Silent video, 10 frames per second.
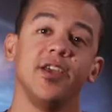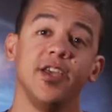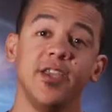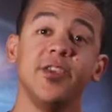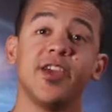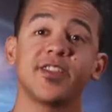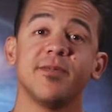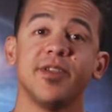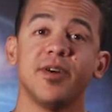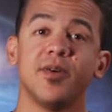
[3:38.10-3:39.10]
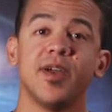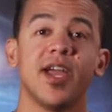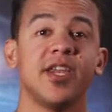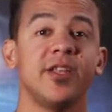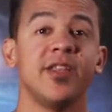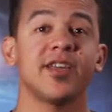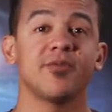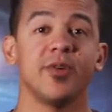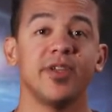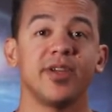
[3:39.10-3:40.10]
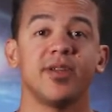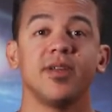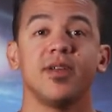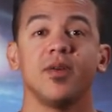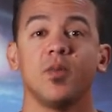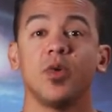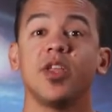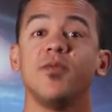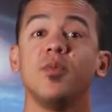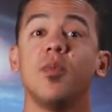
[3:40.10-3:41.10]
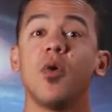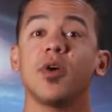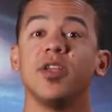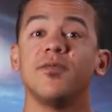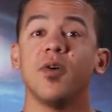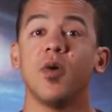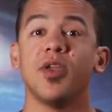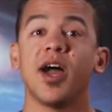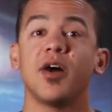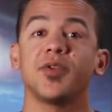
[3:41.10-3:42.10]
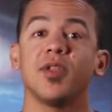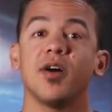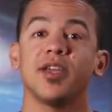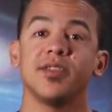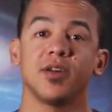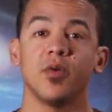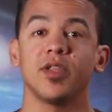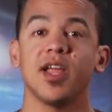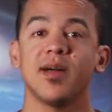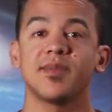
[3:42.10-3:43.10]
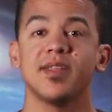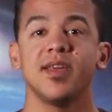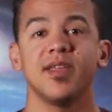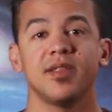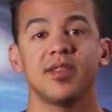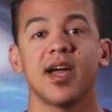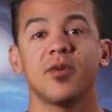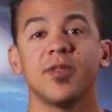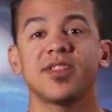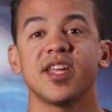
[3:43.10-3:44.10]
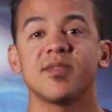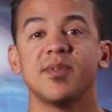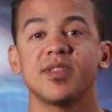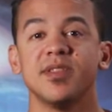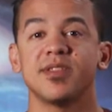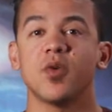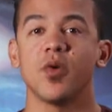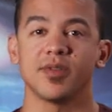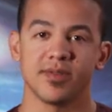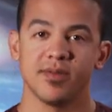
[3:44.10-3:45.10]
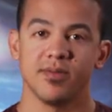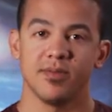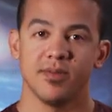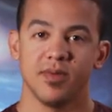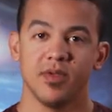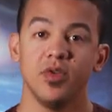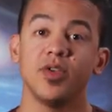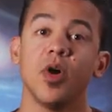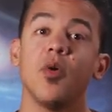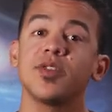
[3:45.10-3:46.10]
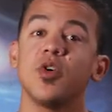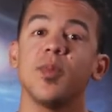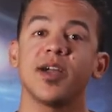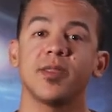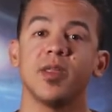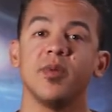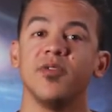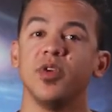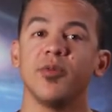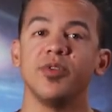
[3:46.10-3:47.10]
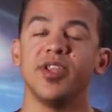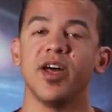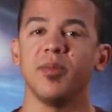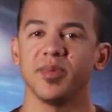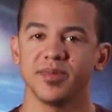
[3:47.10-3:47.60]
In the next video and in the next reading, we'll give you more info on how to log into Qwiklabs to tackle the assessments in this course. You can always go back to them if you ever need help.